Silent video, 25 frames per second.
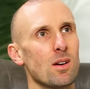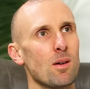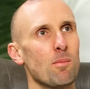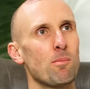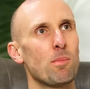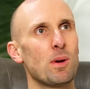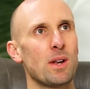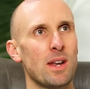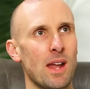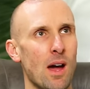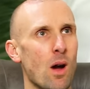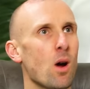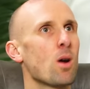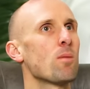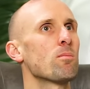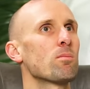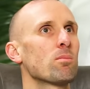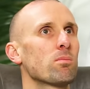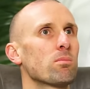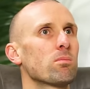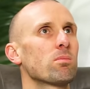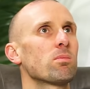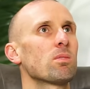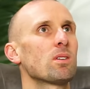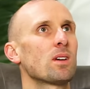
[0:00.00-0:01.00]
But now I'm
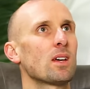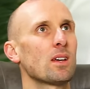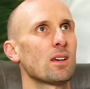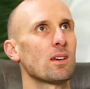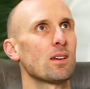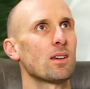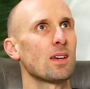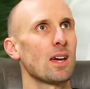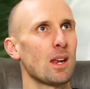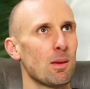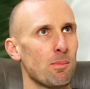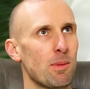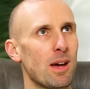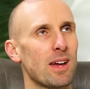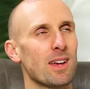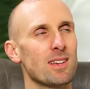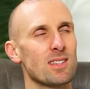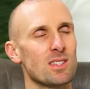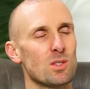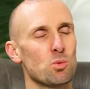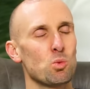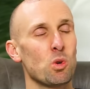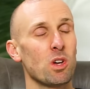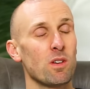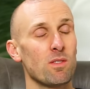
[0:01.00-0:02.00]
getting back into
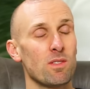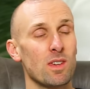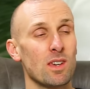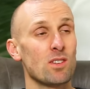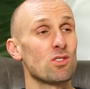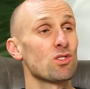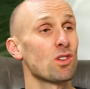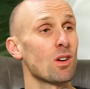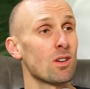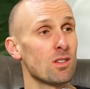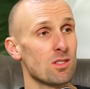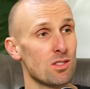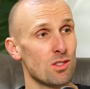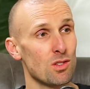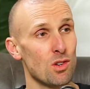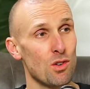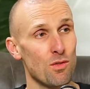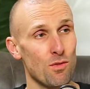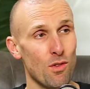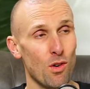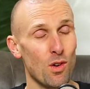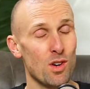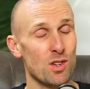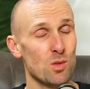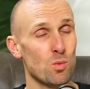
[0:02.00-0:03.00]
the swing of things, going to the New
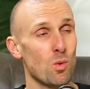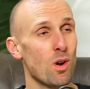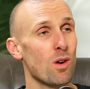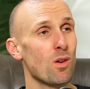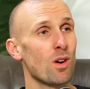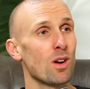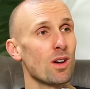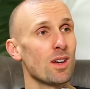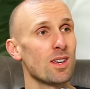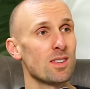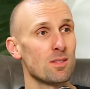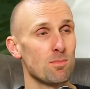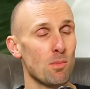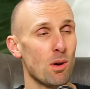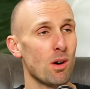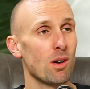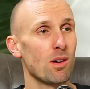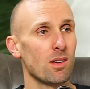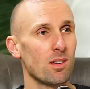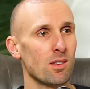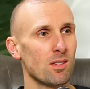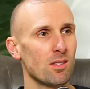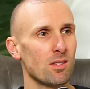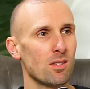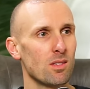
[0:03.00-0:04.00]
Forest where I
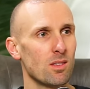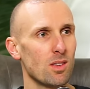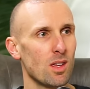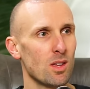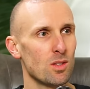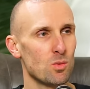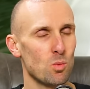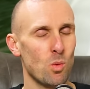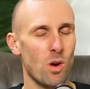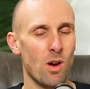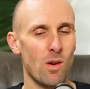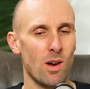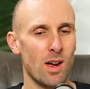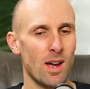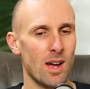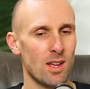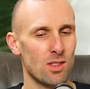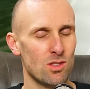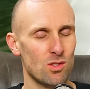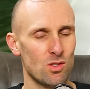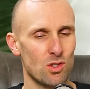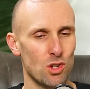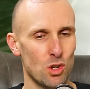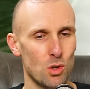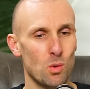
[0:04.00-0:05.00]

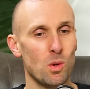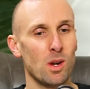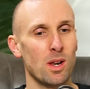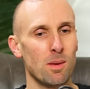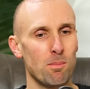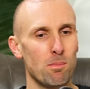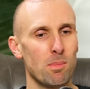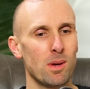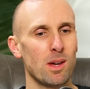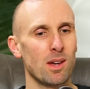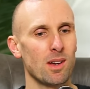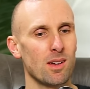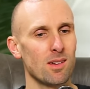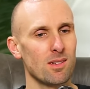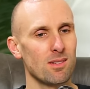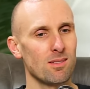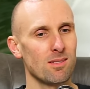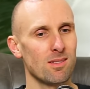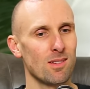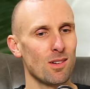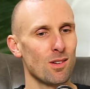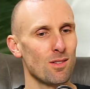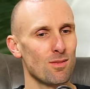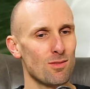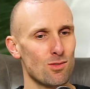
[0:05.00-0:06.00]
had two Olympic
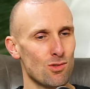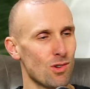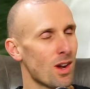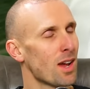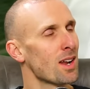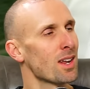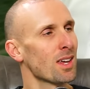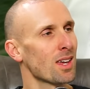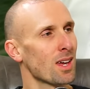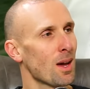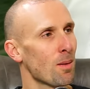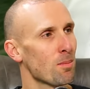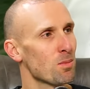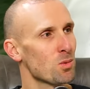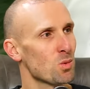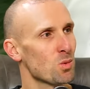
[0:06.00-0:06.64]
kind of training camps